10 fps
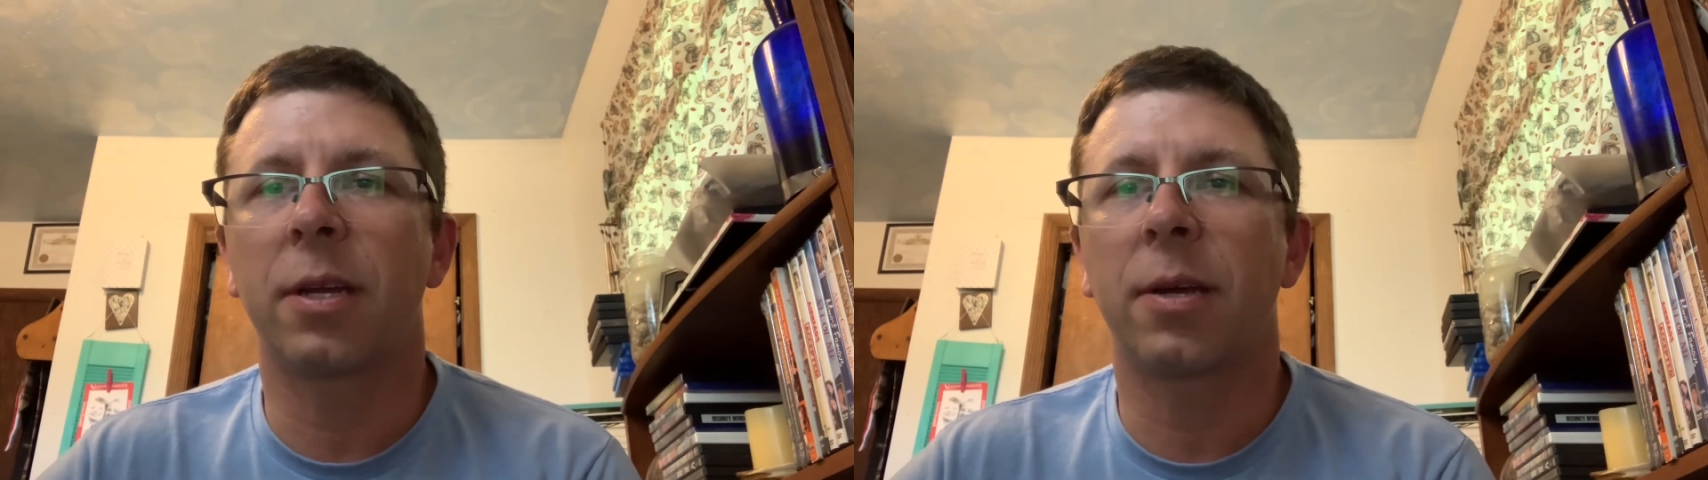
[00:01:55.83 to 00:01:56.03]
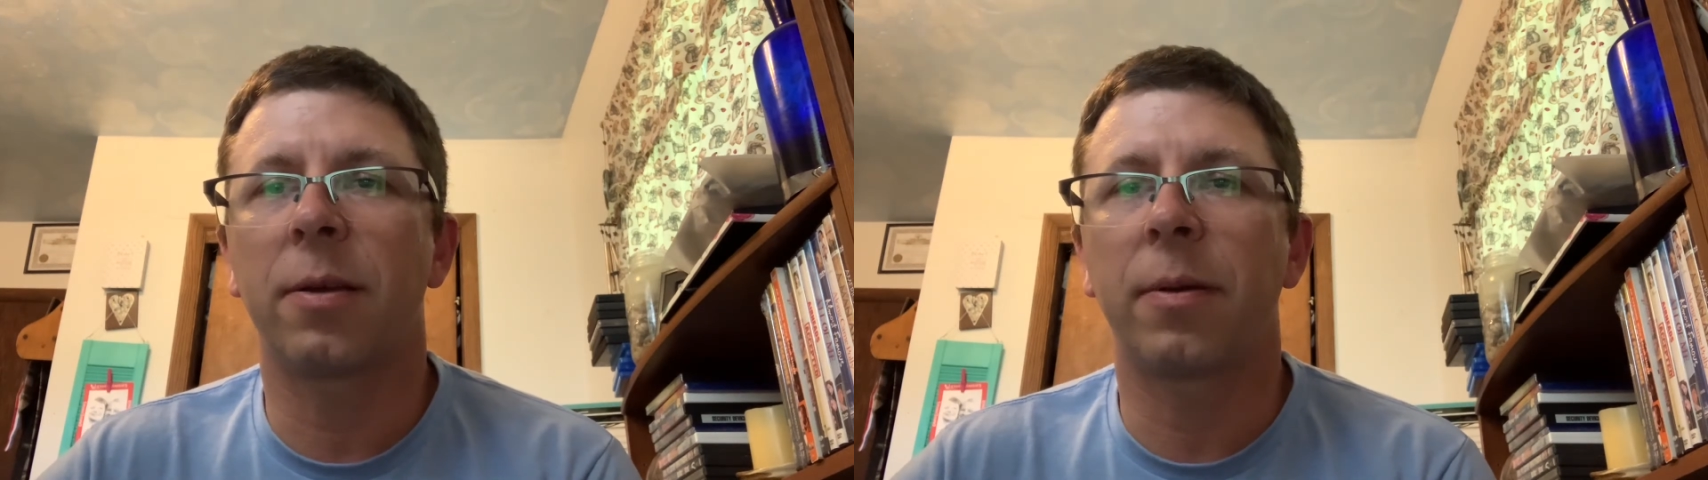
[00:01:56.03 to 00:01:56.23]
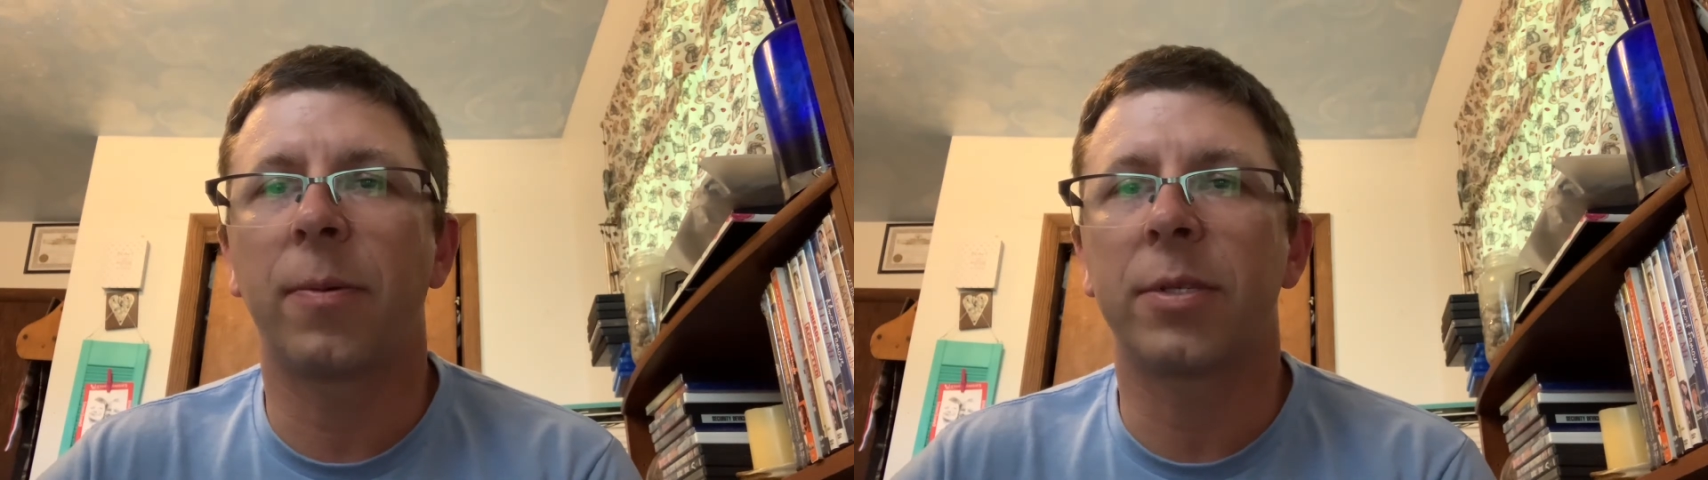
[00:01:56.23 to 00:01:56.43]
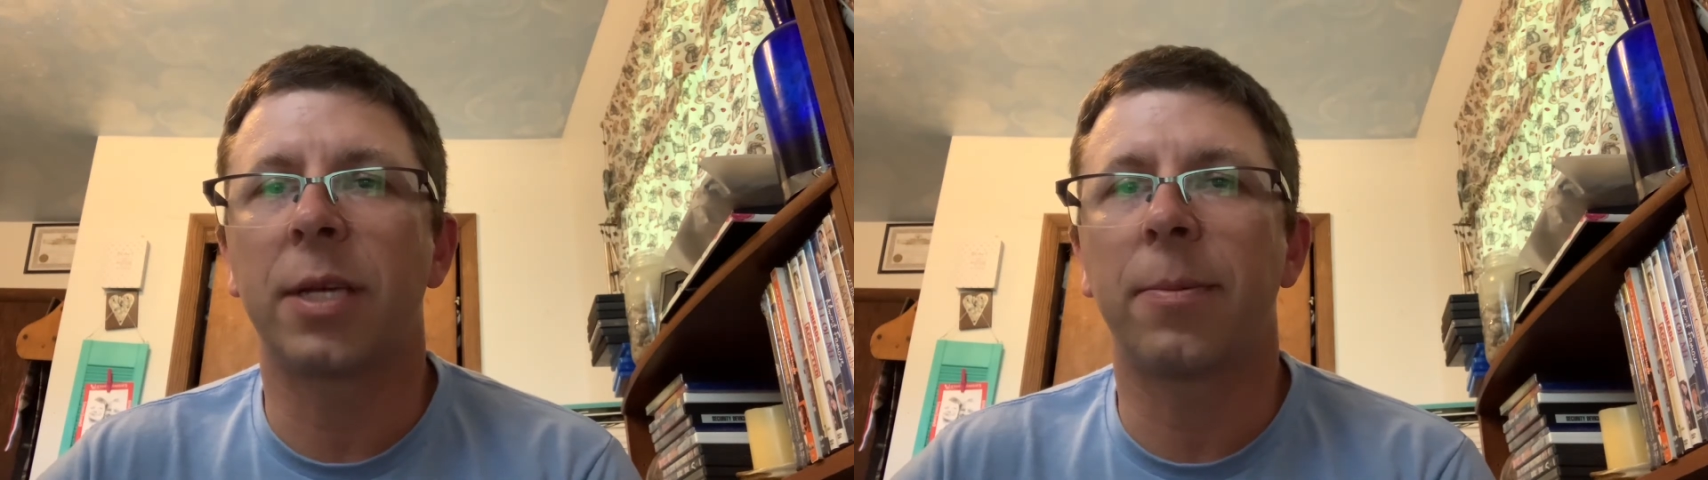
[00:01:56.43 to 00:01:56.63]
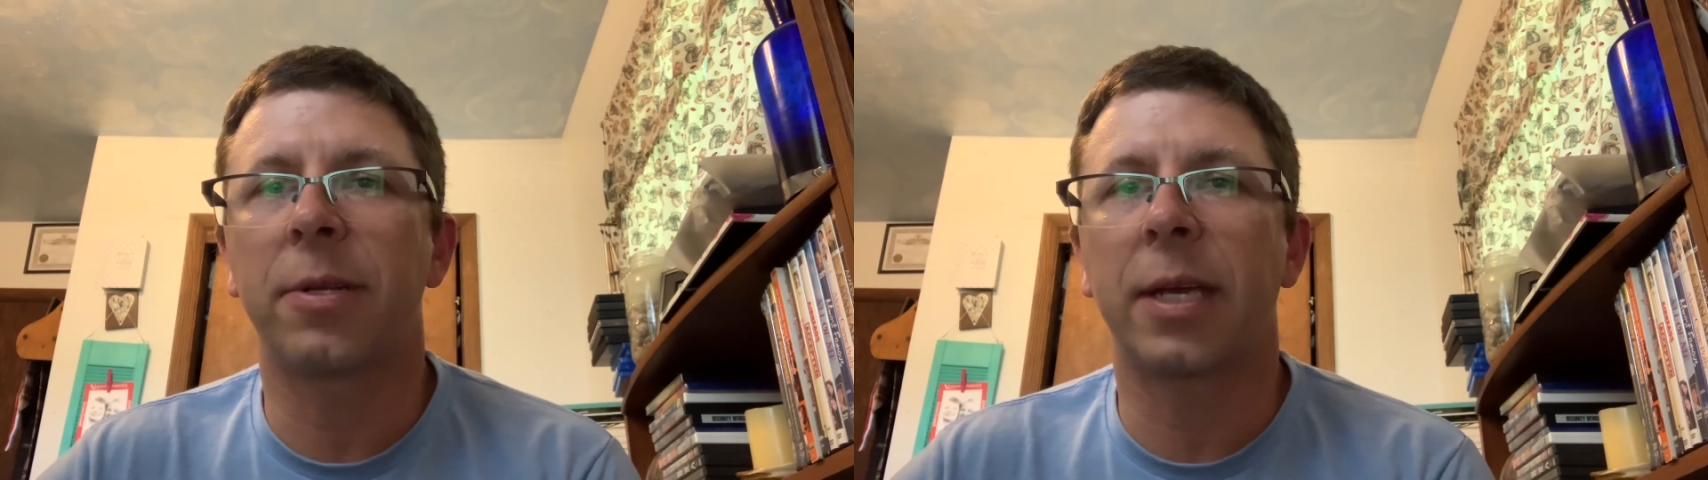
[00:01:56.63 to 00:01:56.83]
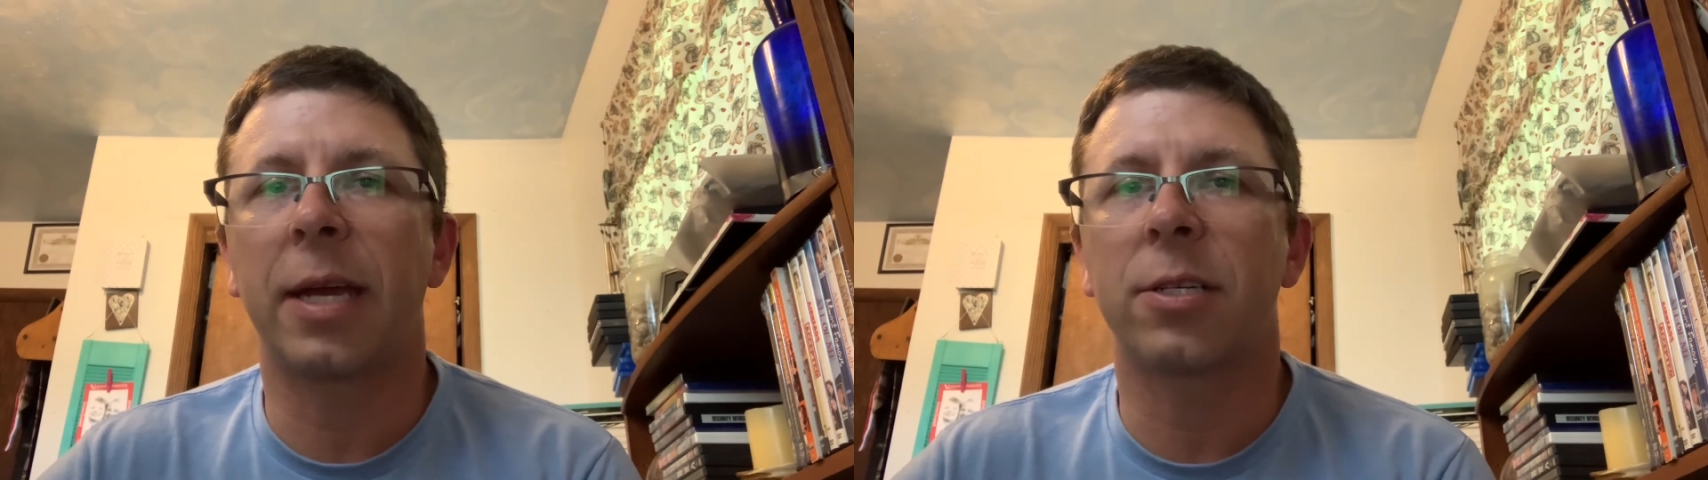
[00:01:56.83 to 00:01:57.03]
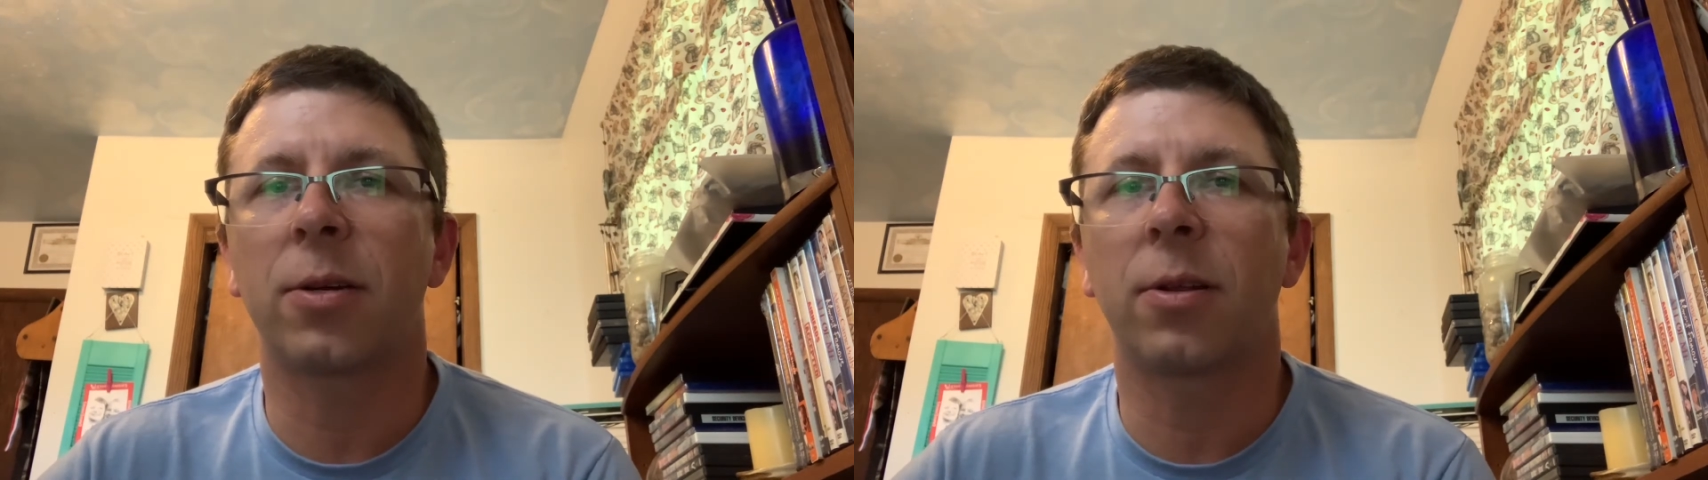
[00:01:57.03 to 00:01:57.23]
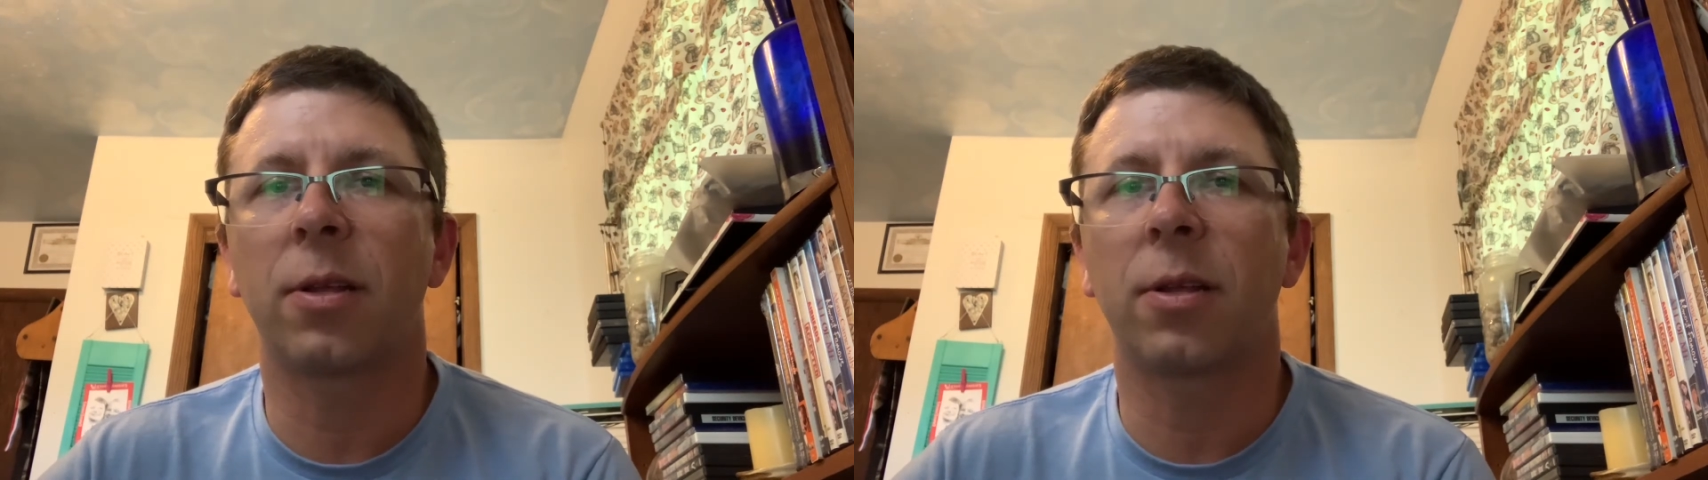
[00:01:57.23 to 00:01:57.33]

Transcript: I was able to cash out